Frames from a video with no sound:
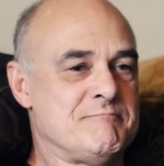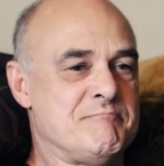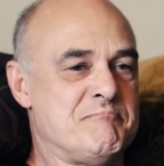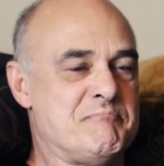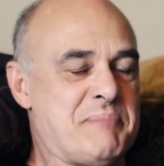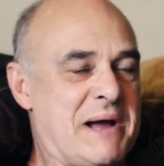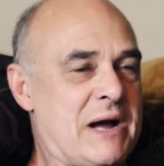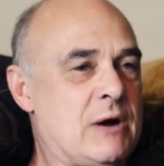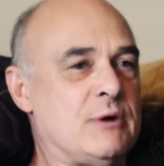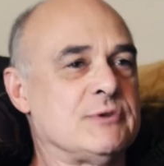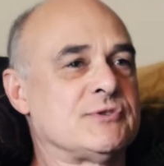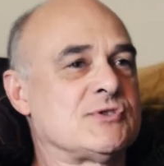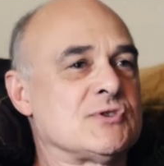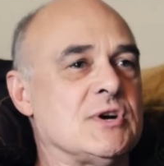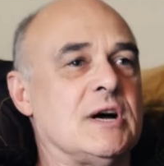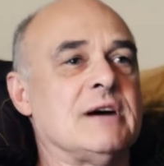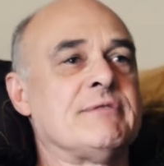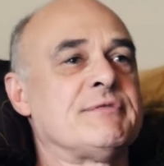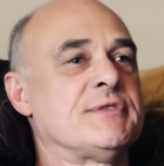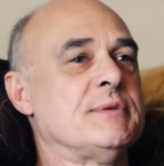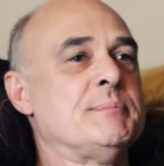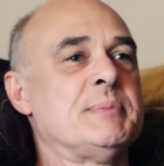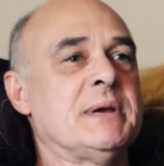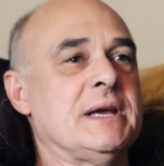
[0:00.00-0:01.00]
bounce
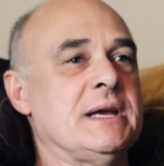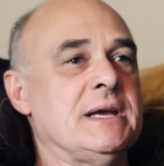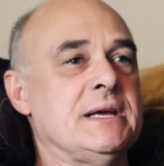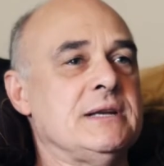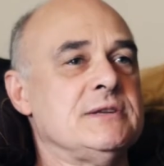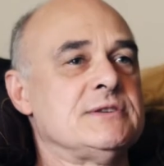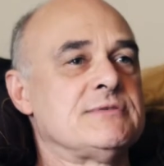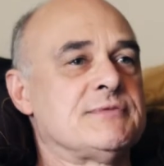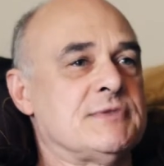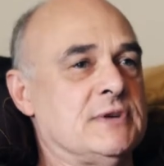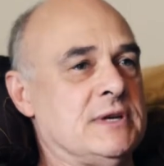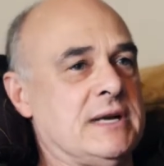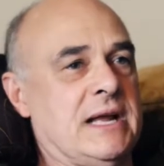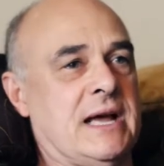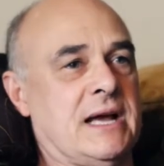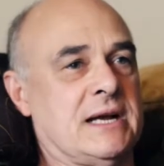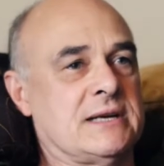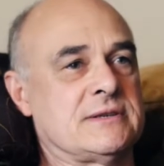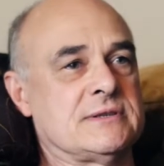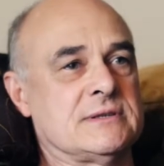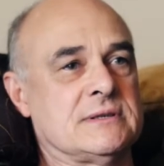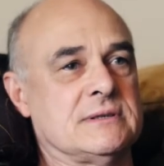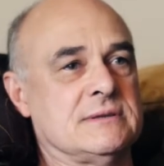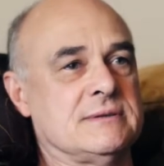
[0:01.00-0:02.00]
off the page for an
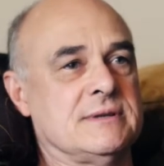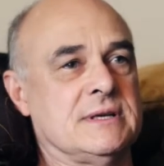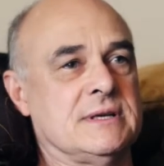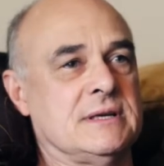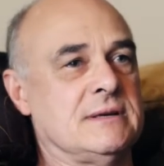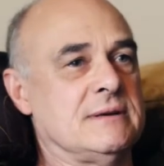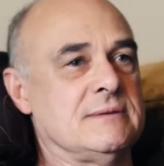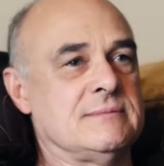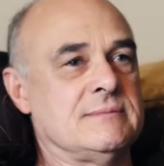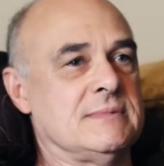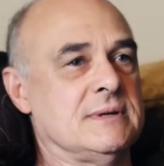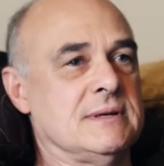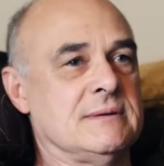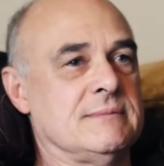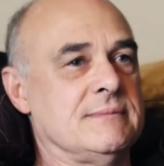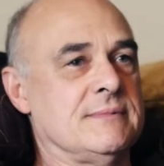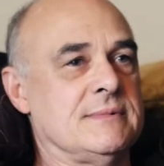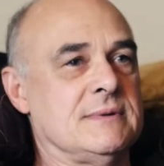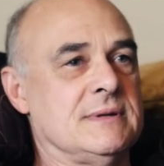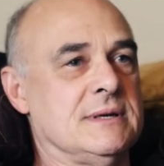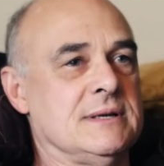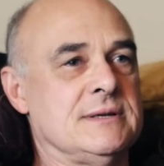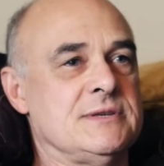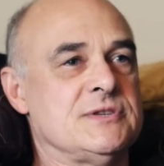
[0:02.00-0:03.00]
actor.
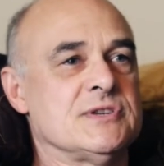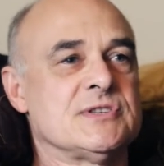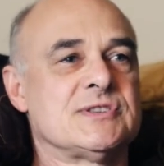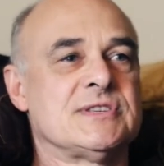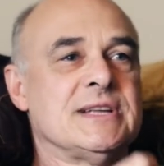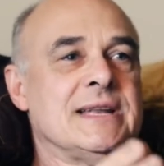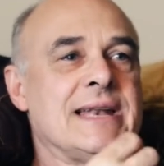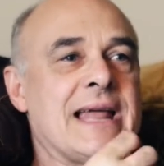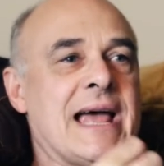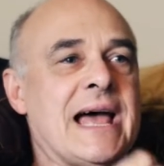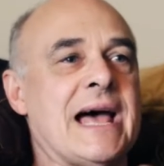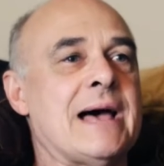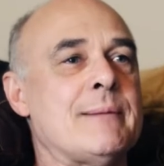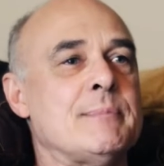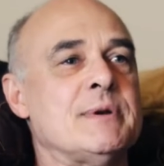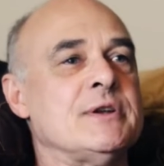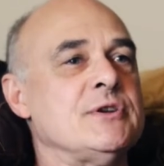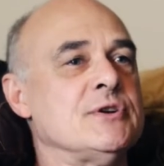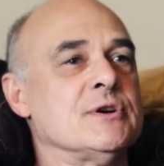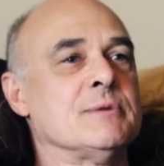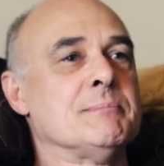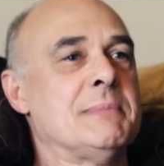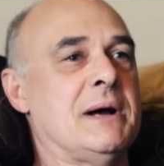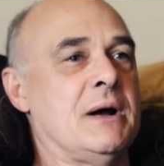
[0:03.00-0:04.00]
They just inhabit
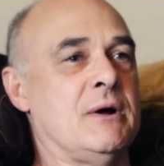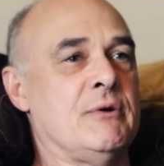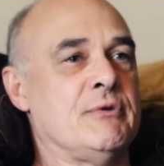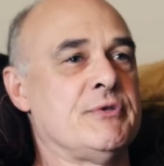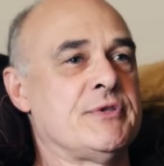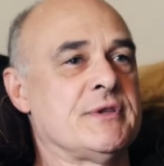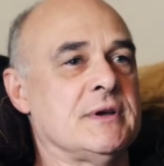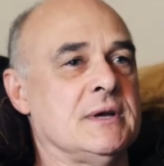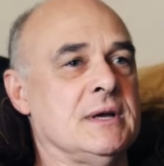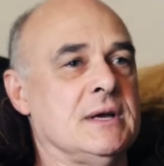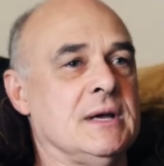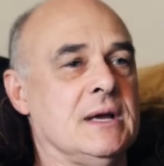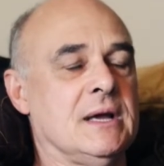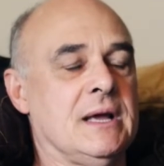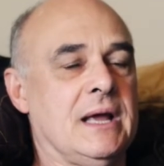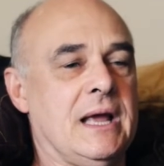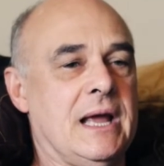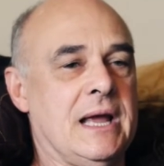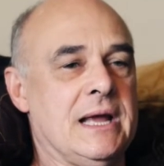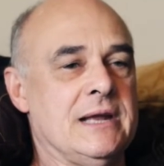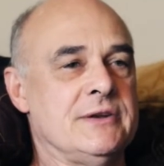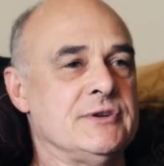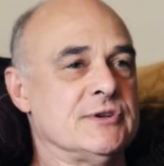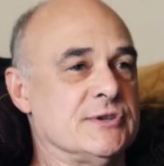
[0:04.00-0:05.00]
your mouth
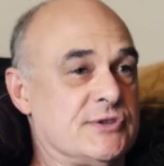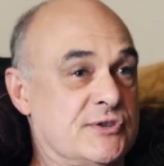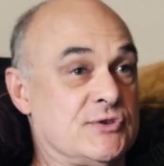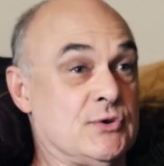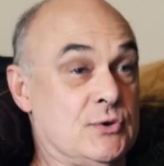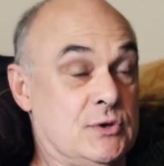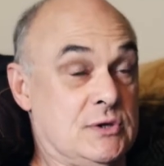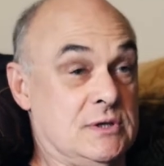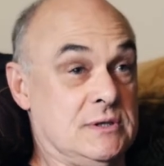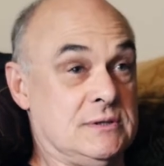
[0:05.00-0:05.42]
and your soul.